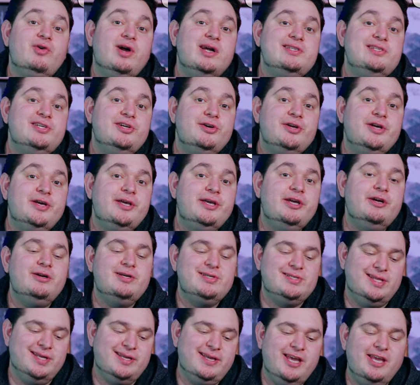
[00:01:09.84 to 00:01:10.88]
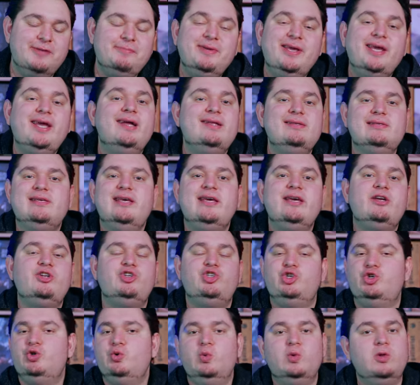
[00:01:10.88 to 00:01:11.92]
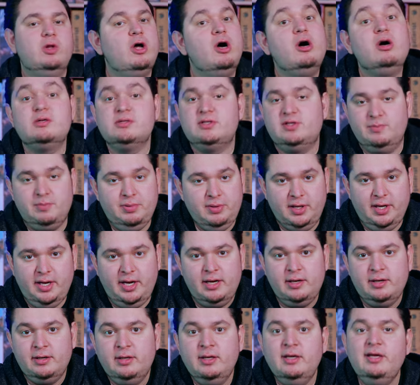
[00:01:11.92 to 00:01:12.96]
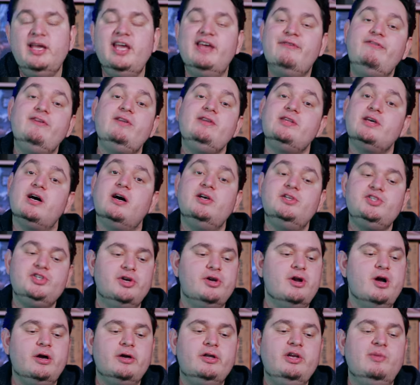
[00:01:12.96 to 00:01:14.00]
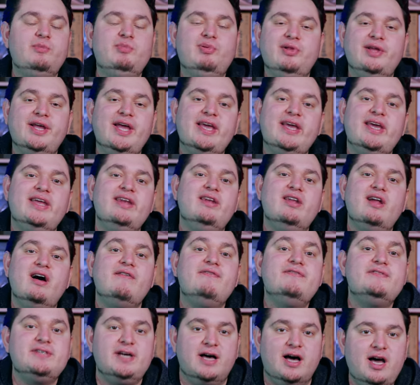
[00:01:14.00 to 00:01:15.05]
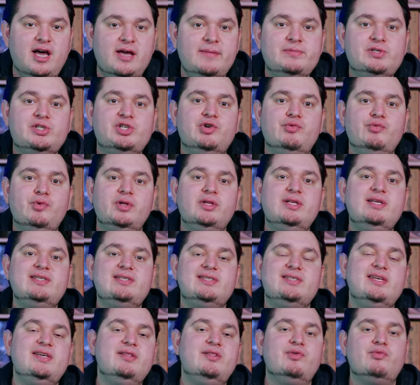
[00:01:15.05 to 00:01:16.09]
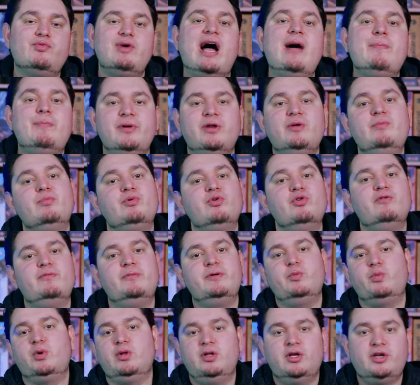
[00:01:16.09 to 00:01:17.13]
criteria here is the game can't take too long to play. If it does, you're not going to play it enough times to really see the rapid improvement we're